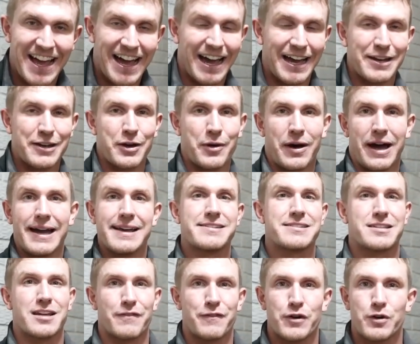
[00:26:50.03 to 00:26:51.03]
I know I
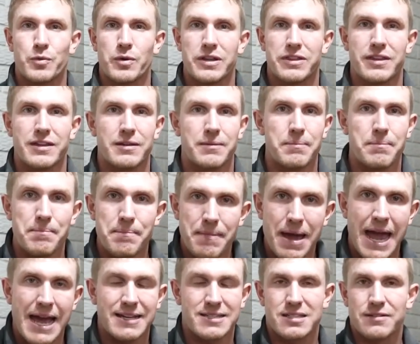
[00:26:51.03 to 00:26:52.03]
suffered with it
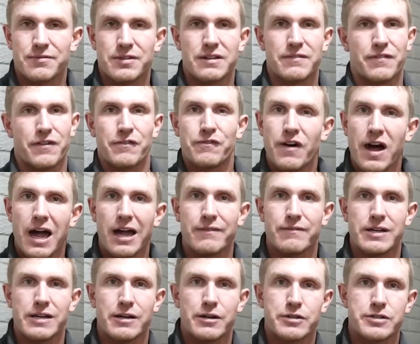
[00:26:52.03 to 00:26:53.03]
massively for five
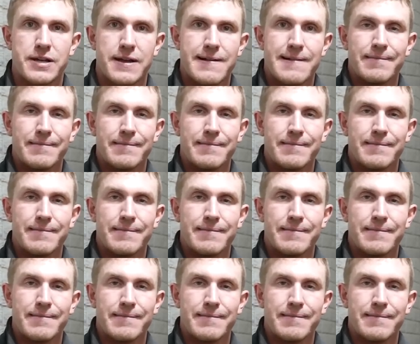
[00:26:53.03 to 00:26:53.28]
years